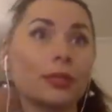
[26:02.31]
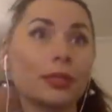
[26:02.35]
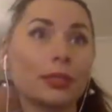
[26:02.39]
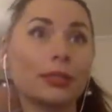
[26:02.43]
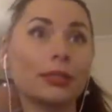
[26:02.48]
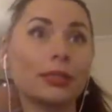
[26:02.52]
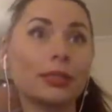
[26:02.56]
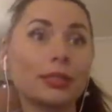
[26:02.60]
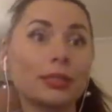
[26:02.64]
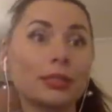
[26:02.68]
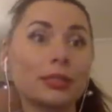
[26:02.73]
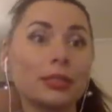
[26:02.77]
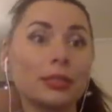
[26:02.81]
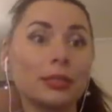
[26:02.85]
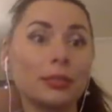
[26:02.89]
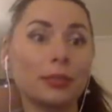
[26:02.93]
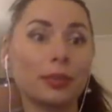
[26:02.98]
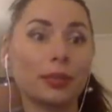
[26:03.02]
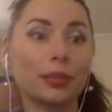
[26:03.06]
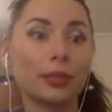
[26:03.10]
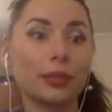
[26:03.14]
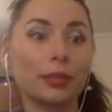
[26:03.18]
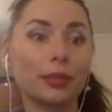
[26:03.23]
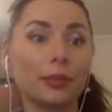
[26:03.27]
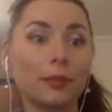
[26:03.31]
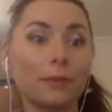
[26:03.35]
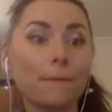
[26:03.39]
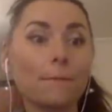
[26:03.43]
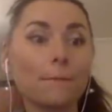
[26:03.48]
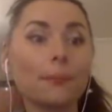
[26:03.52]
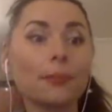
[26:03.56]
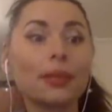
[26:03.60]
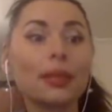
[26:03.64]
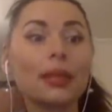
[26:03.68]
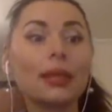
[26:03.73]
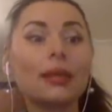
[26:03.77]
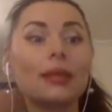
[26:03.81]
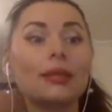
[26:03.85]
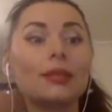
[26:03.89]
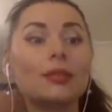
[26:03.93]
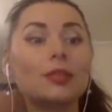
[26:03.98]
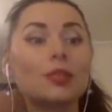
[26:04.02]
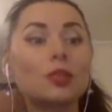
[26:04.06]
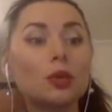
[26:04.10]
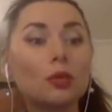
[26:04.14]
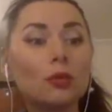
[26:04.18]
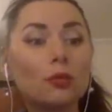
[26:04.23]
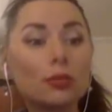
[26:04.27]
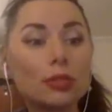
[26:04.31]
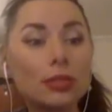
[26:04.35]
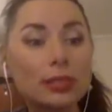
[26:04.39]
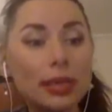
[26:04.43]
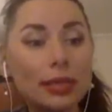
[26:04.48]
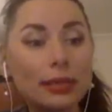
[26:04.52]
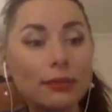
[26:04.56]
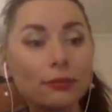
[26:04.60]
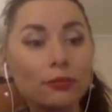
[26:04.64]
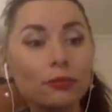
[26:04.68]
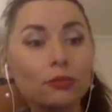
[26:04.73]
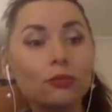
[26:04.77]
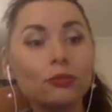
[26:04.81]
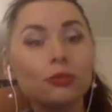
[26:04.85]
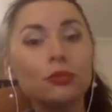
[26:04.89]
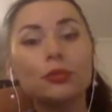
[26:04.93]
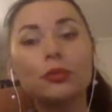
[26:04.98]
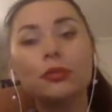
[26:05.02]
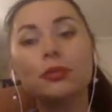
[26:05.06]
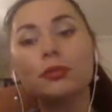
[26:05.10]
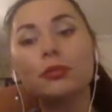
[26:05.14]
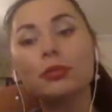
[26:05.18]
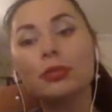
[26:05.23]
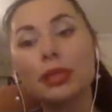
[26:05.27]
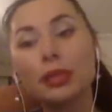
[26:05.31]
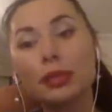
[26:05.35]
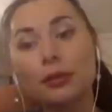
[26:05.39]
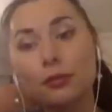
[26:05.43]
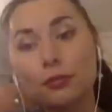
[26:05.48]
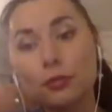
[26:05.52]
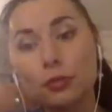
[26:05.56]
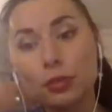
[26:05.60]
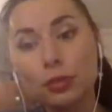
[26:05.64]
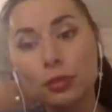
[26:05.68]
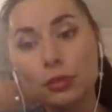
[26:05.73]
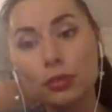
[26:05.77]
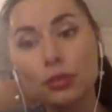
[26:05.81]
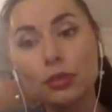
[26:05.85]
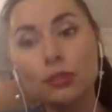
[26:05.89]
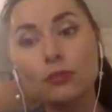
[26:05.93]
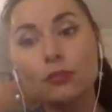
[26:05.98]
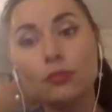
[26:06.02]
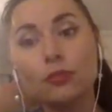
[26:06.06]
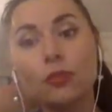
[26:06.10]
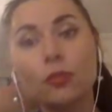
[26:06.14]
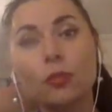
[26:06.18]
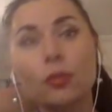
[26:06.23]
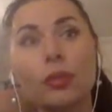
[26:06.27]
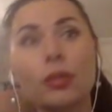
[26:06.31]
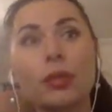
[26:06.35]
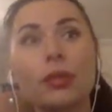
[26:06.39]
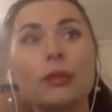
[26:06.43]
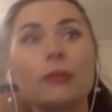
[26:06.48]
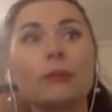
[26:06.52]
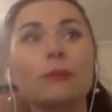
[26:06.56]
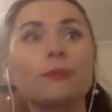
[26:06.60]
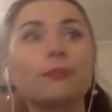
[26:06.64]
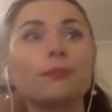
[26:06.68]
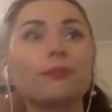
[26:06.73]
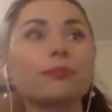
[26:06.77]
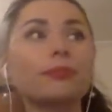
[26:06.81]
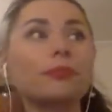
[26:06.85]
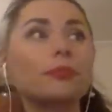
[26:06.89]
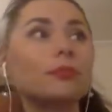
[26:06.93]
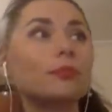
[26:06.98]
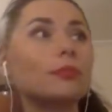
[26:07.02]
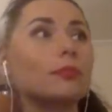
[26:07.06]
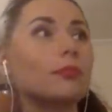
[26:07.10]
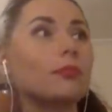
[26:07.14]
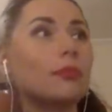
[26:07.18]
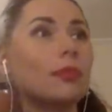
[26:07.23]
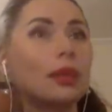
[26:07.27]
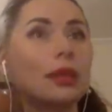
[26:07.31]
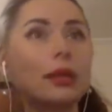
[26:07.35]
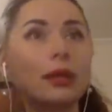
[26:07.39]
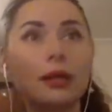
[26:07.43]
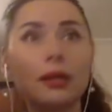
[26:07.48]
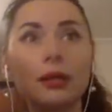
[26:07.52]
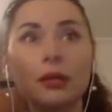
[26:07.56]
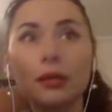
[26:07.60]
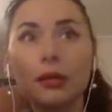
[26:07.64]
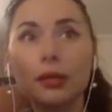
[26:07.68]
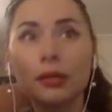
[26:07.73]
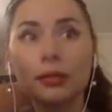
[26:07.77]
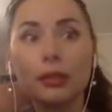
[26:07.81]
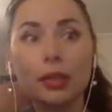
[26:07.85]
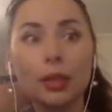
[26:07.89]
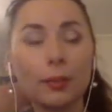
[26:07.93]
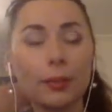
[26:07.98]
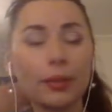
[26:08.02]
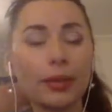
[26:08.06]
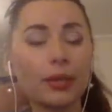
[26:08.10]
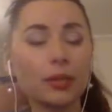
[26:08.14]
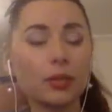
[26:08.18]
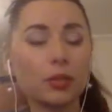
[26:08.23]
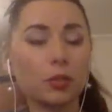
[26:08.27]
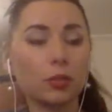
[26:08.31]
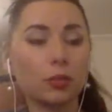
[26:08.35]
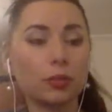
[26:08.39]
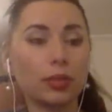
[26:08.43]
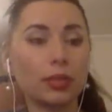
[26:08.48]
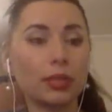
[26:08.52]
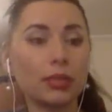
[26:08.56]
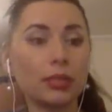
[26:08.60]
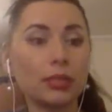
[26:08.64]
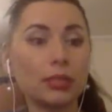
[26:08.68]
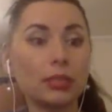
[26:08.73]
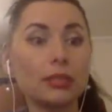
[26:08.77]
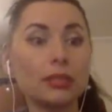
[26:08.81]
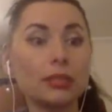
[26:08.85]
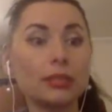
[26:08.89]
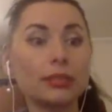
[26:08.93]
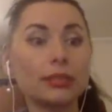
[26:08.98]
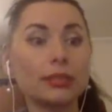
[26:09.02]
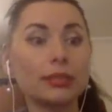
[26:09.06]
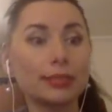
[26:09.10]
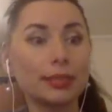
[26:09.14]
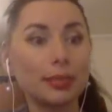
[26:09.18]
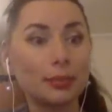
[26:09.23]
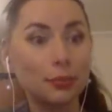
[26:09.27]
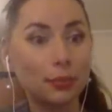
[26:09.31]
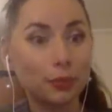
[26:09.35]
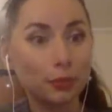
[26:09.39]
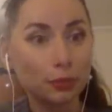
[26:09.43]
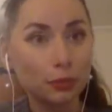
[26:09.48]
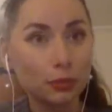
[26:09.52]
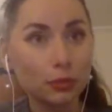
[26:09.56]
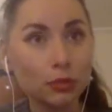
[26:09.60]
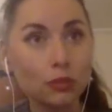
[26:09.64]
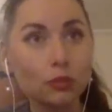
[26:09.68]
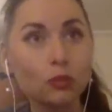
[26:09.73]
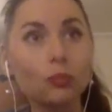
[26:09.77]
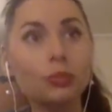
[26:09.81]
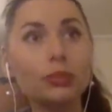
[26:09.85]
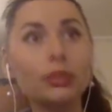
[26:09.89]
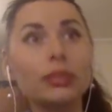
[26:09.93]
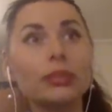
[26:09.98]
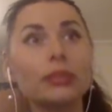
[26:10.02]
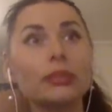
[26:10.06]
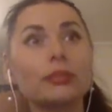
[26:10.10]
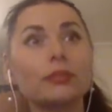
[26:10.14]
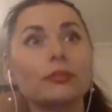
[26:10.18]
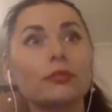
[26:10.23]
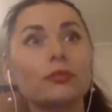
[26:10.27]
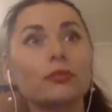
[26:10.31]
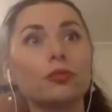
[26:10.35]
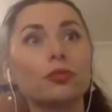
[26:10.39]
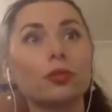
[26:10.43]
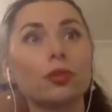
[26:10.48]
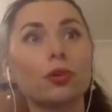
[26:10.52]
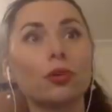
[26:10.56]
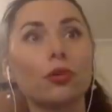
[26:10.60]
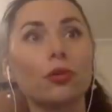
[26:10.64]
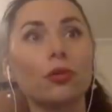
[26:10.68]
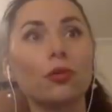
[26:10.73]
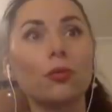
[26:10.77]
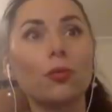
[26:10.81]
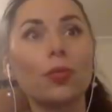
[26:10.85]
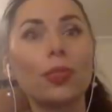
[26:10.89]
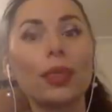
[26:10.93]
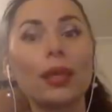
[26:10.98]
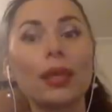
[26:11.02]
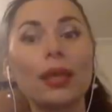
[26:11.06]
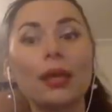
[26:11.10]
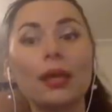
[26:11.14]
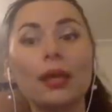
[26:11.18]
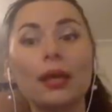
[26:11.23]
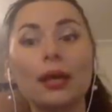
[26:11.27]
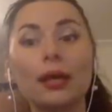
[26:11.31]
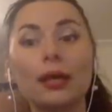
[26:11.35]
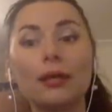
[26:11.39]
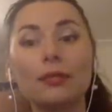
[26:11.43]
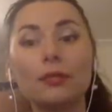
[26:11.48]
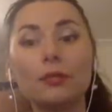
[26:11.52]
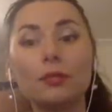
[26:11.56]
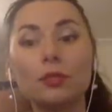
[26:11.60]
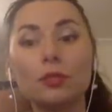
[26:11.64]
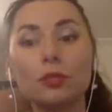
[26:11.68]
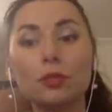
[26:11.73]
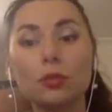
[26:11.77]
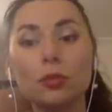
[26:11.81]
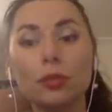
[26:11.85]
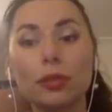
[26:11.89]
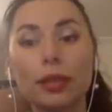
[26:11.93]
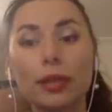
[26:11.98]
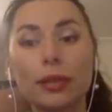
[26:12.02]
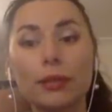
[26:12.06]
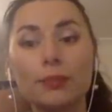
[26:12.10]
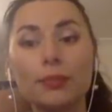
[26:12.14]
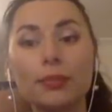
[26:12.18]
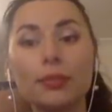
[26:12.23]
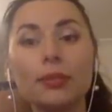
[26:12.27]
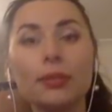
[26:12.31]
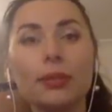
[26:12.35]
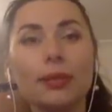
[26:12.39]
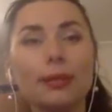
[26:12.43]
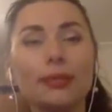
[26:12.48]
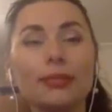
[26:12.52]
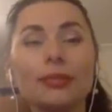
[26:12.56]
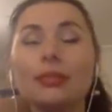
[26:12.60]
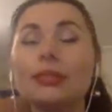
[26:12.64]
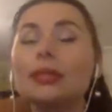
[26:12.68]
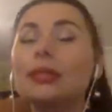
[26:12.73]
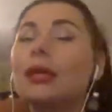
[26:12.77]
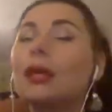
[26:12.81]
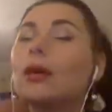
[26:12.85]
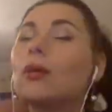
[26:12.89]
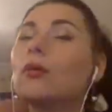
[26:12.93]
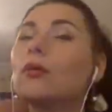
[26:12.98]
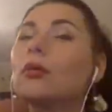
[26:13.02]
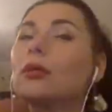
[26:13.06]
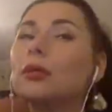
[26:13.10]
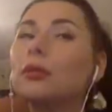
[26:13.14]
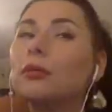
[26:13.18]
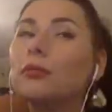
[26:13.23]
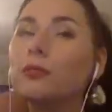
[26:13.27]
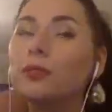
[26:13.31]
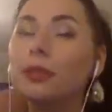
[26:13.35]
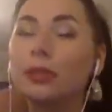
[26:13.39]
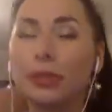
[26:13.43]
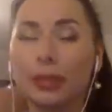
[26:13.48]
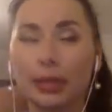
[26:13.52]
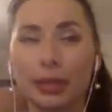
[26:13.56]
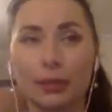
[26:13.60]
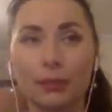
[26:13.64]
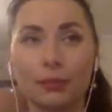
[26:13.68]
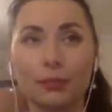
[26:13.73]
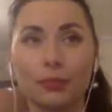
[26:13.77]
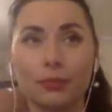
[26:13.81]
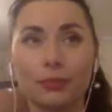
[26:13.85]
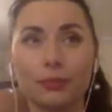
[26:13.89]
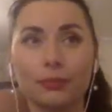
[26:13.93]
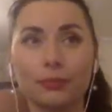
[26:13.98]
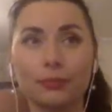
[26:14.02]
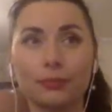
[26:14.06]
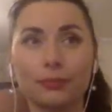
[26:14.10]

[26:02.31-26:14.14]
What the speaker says: He's really my hero. So thankful to you. Thank you that you did it for me. And I make some nice dinner and I say, because you bring the food home, I feel so happy. I see how he feel happy.